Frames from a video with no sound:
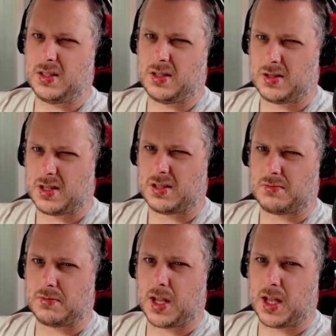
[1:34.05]
She was just
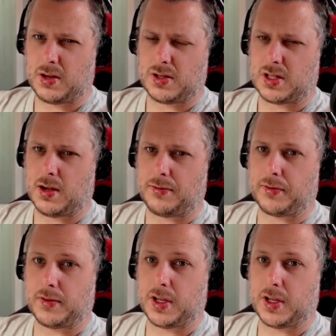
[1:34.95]
had her stuff